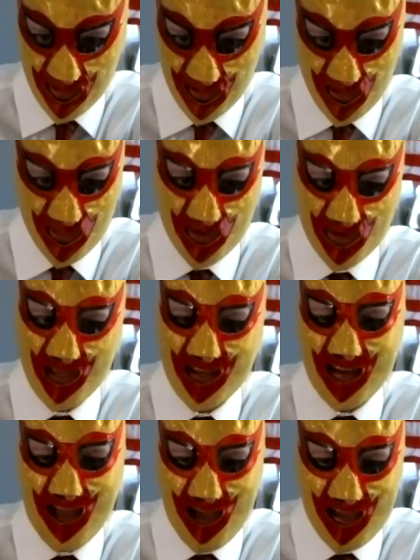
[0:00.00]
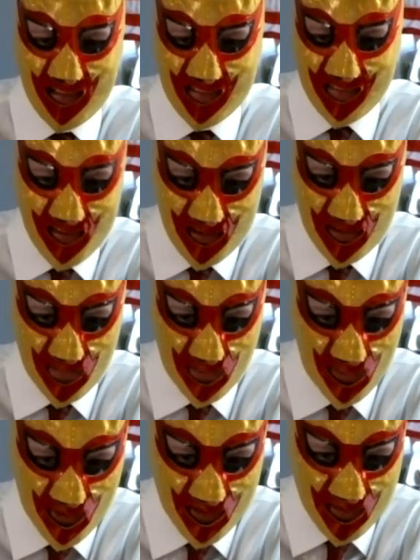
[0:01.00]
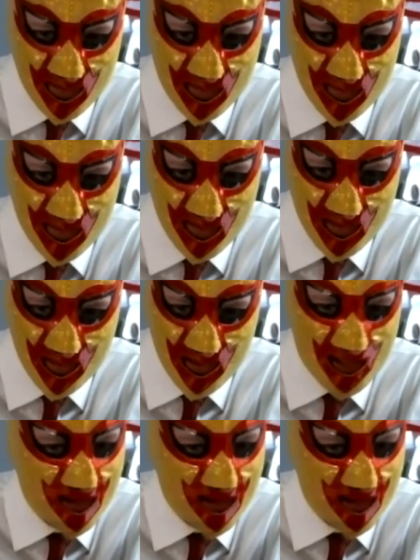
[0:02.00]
they're getting 18 points in a